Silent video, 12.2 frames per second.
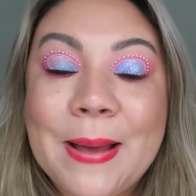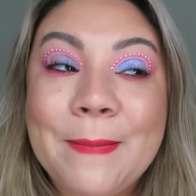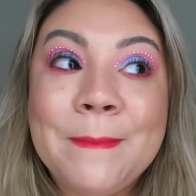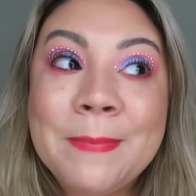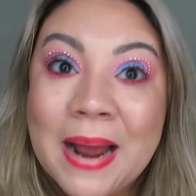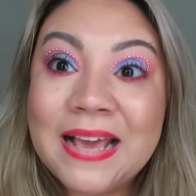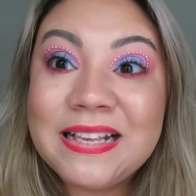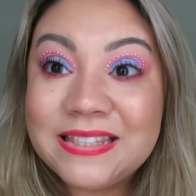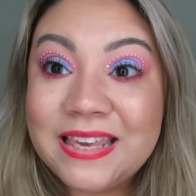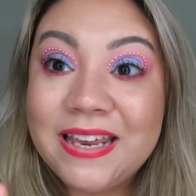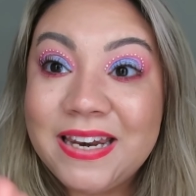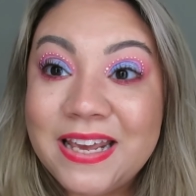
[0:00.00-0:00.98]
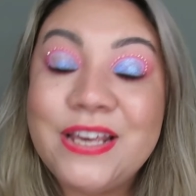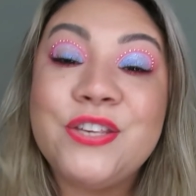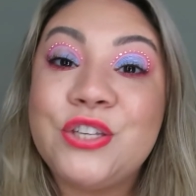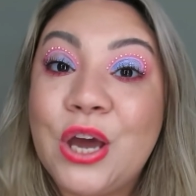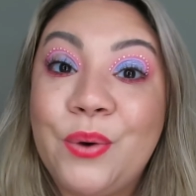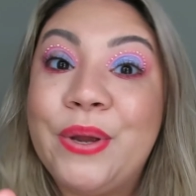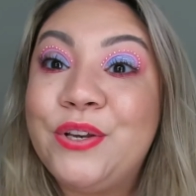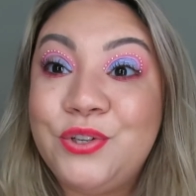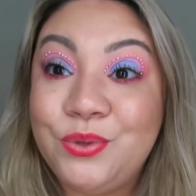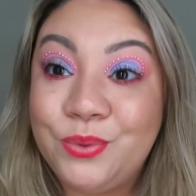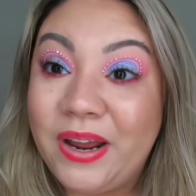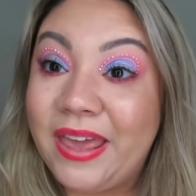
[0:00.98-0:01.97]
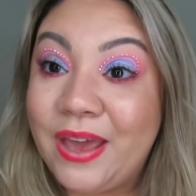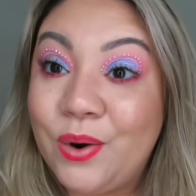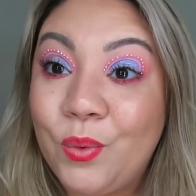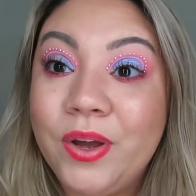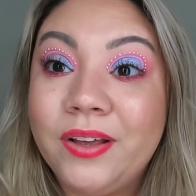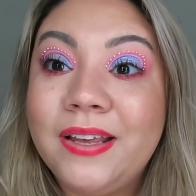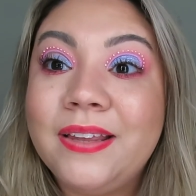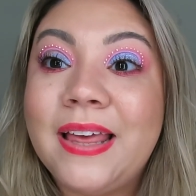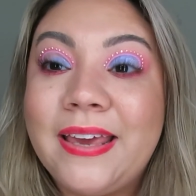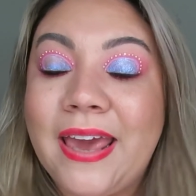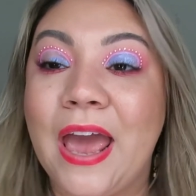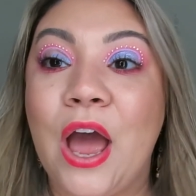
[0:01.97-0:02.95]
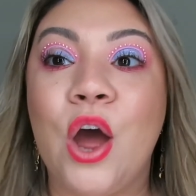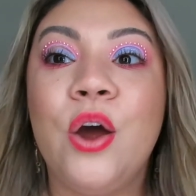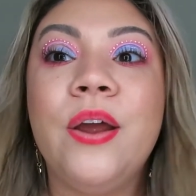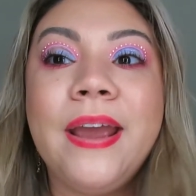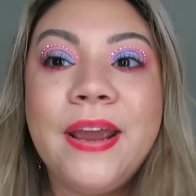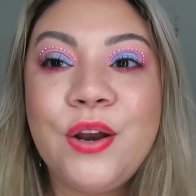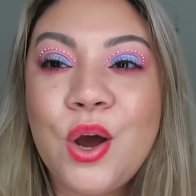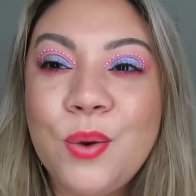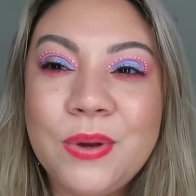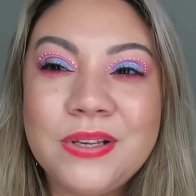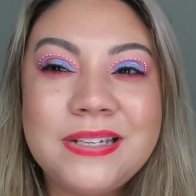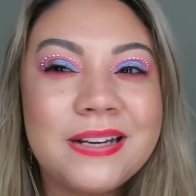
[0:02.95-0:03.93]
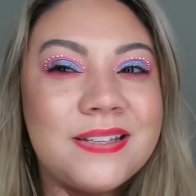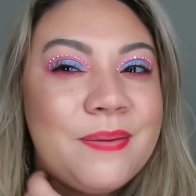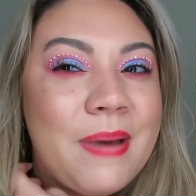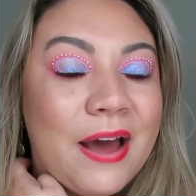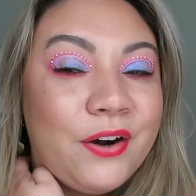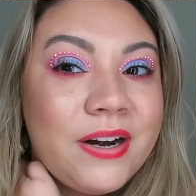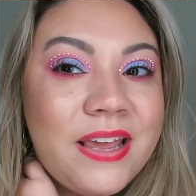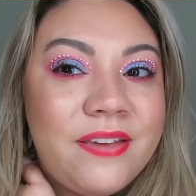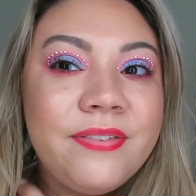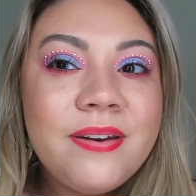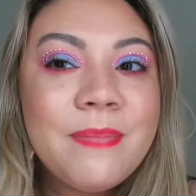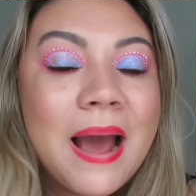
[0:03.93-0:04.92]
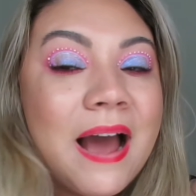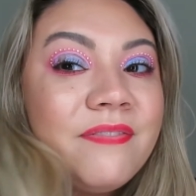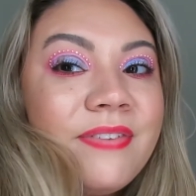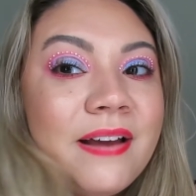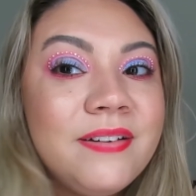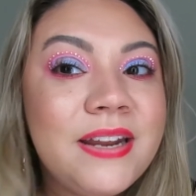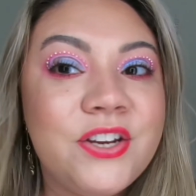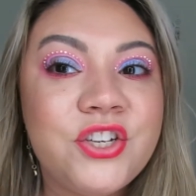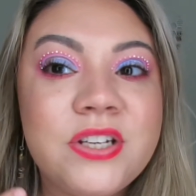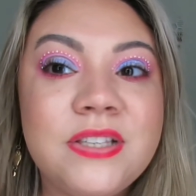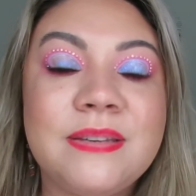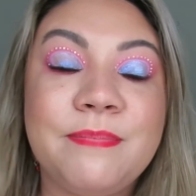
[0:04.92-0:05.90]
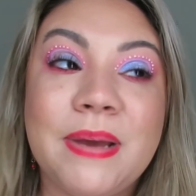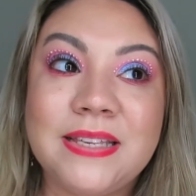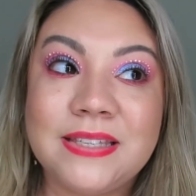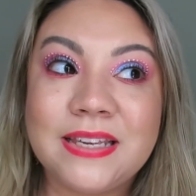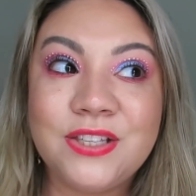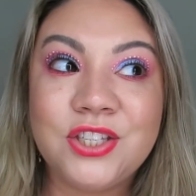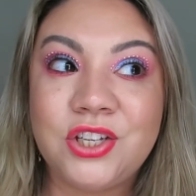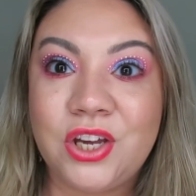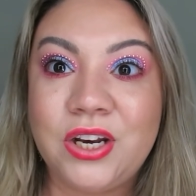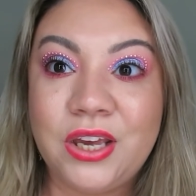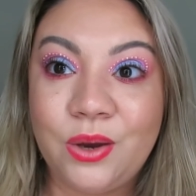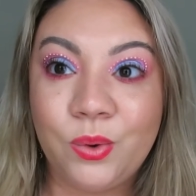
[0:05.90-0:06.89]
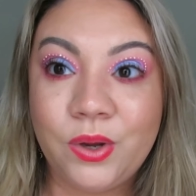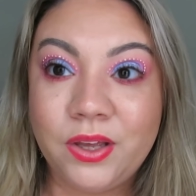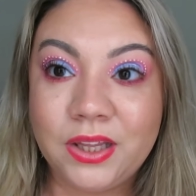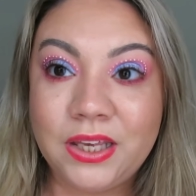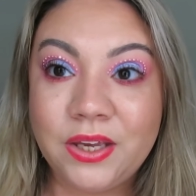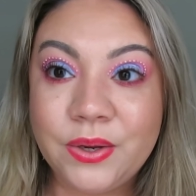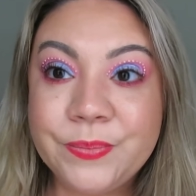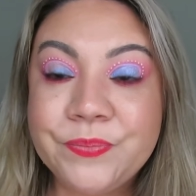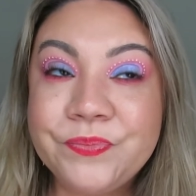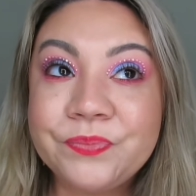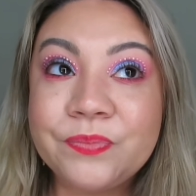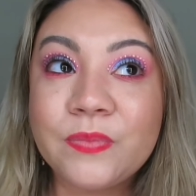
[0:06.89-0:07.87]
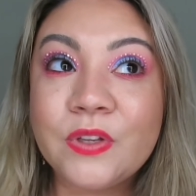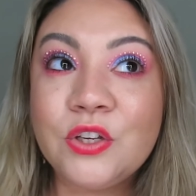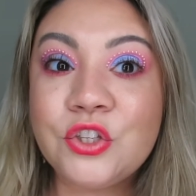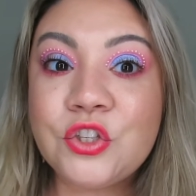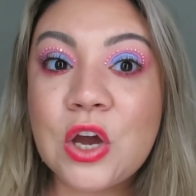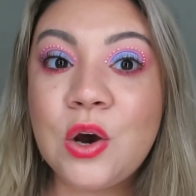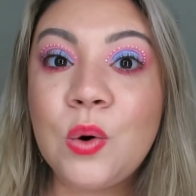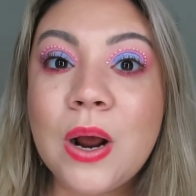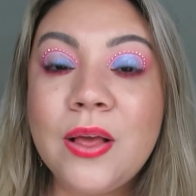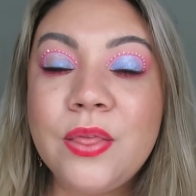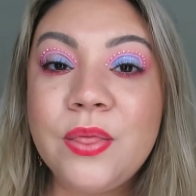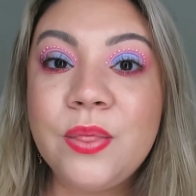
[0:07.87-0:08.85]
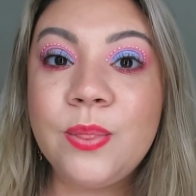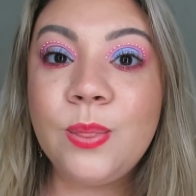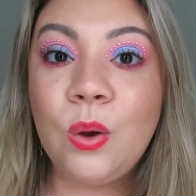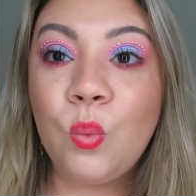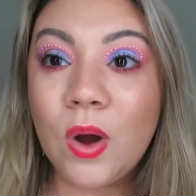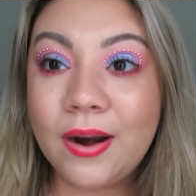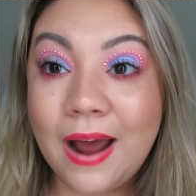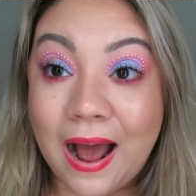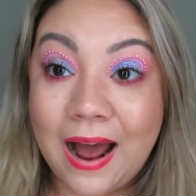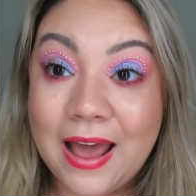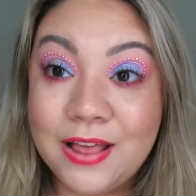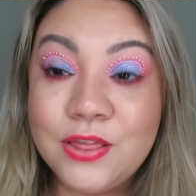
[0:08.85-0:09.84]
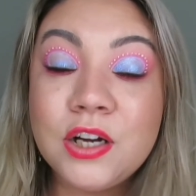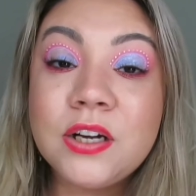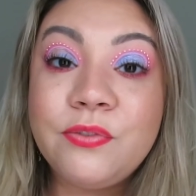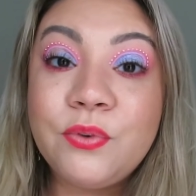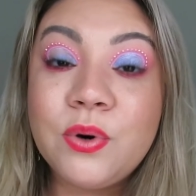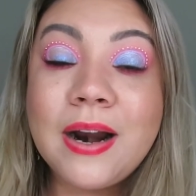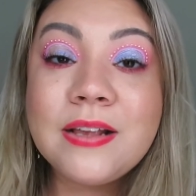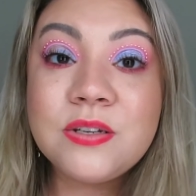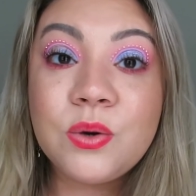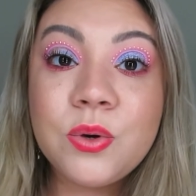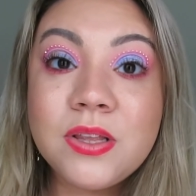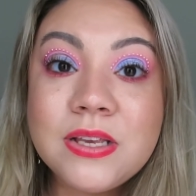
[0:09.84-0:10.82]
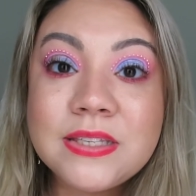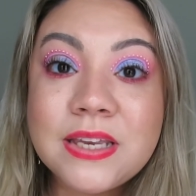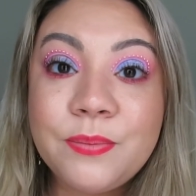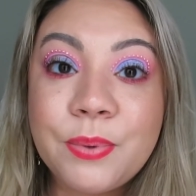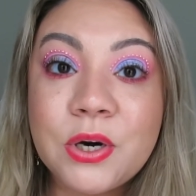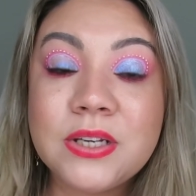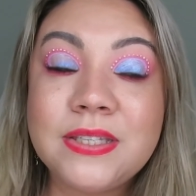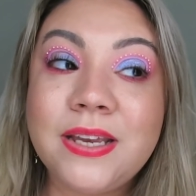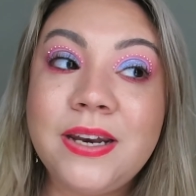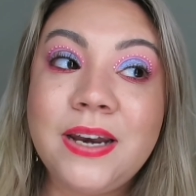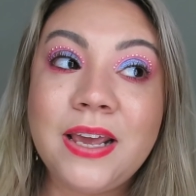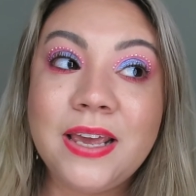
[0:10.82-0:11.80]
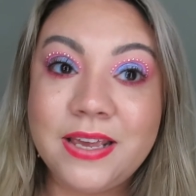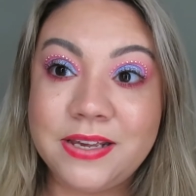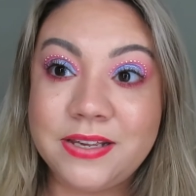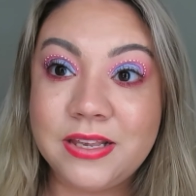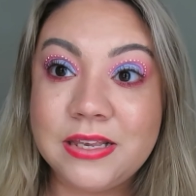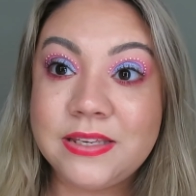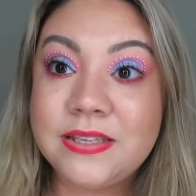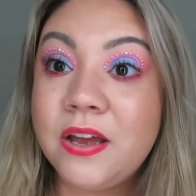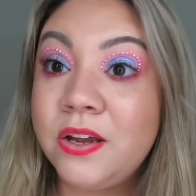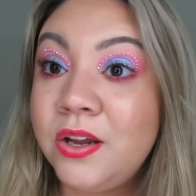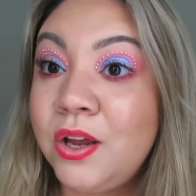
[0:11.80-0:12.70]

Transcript: my skin is going to get oily. Like, it almost doesn't matter. Even matte foundations, my skin's gonna get oily. So what I look for as an oily skin person is